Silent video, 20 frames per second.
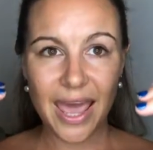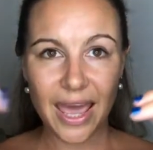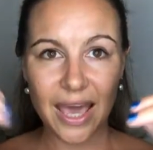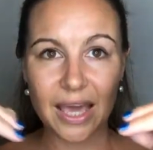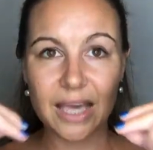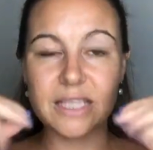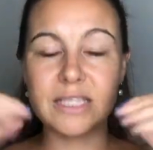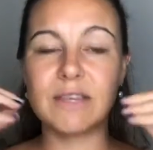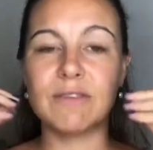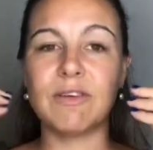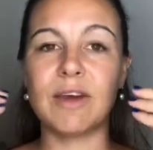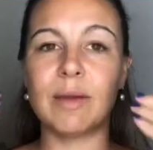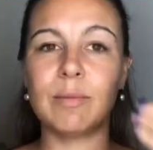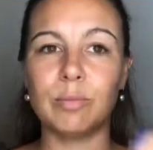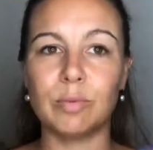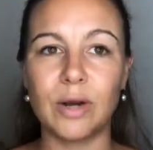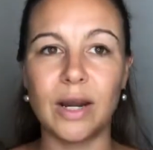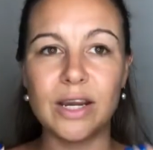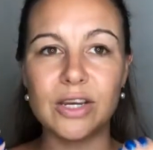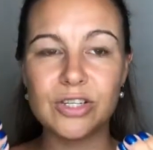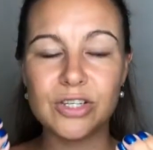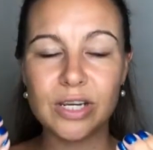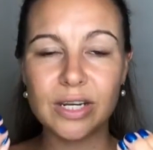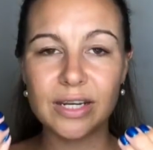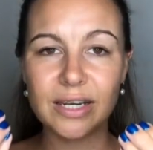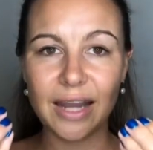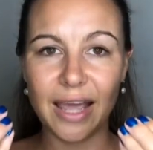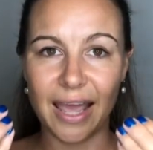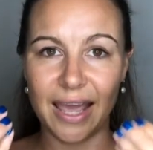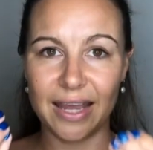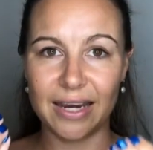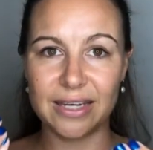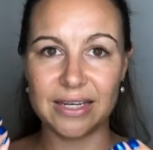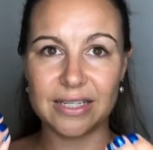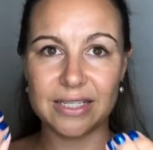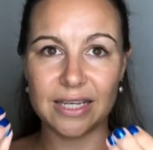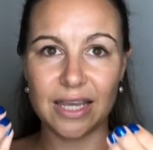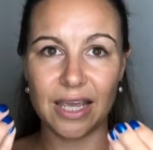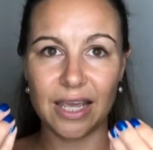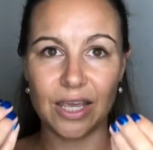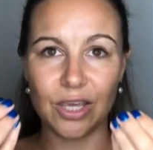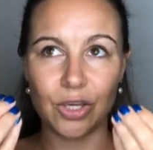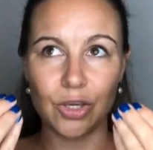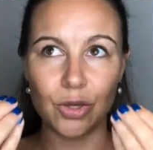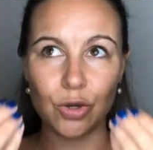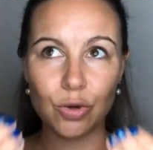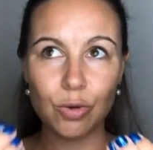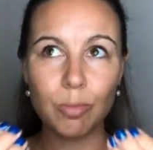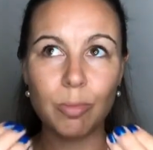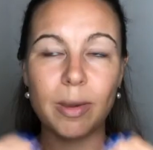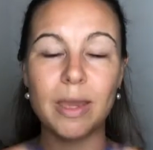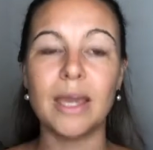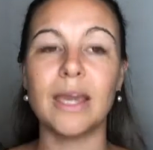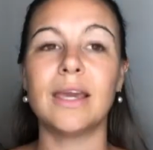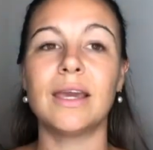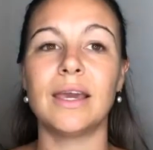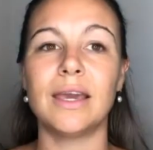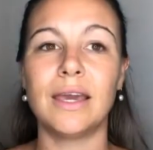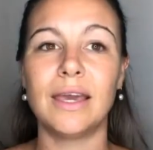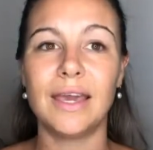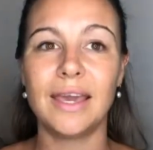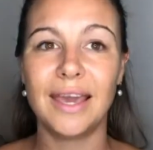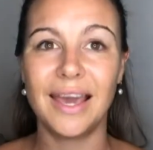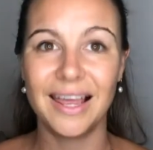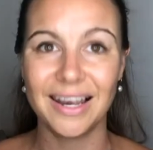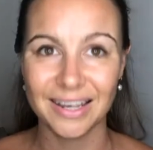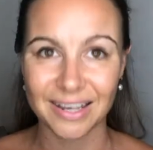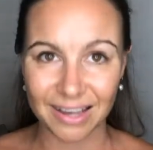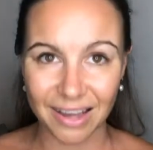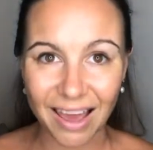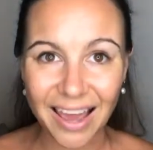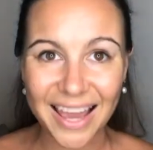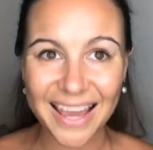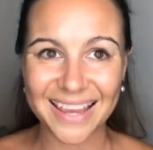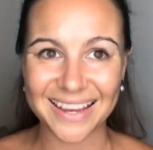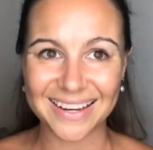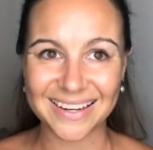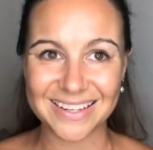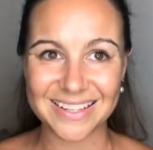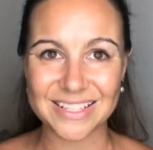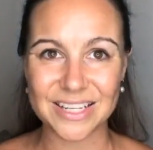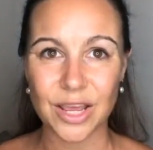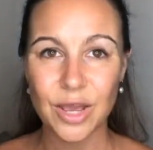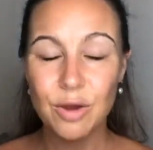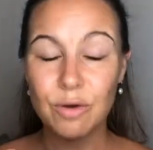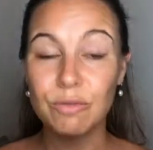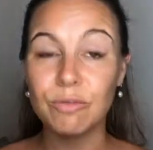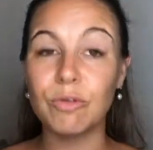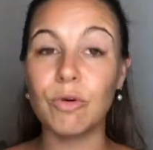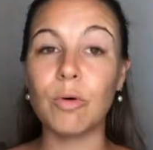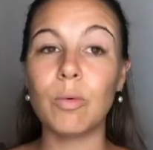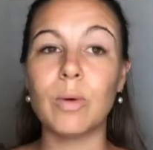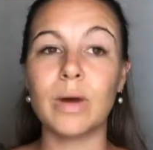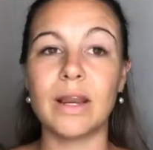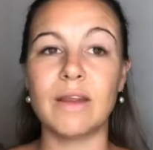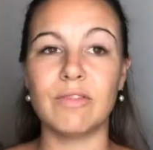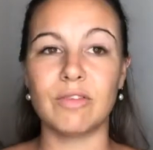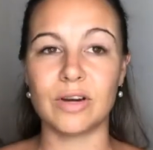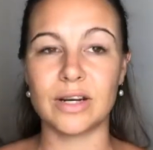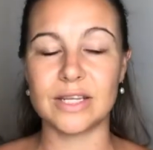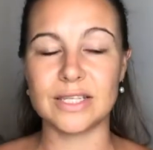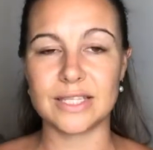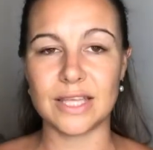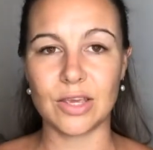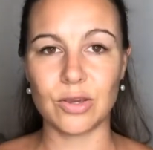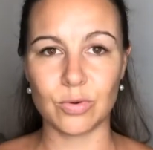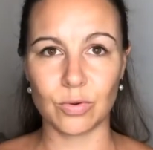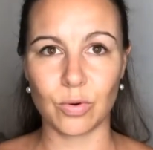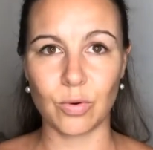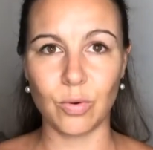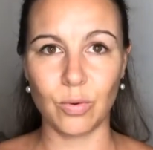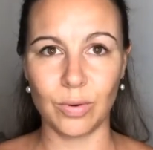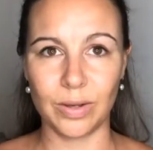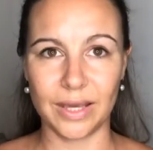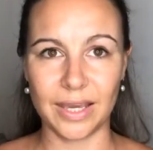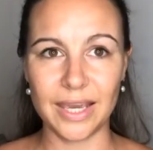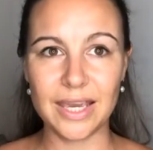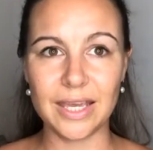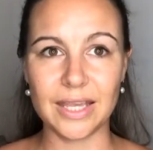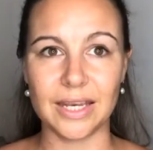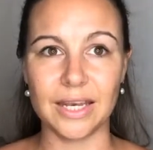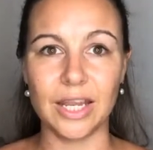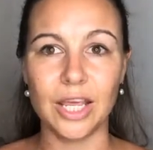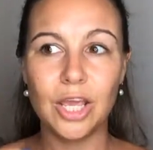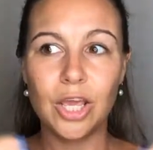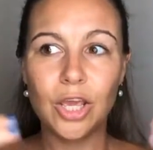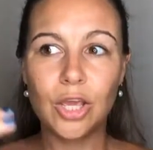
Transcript: as a vibration and you being aligned for whatever it is that you're calling in,